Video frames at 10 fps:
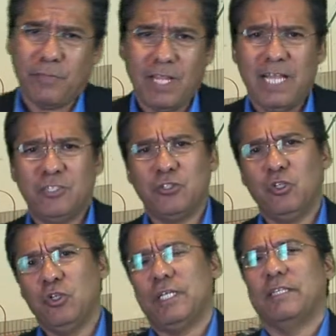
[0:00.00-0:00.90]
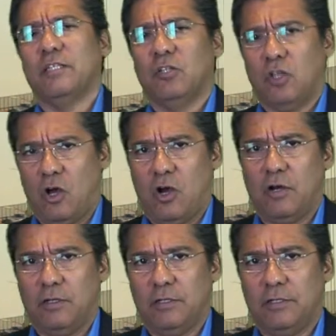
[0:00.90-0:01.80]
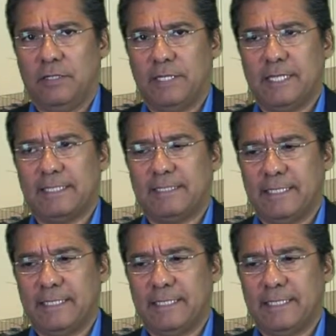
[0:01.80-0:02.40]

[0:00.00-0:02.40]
as you look at the law, the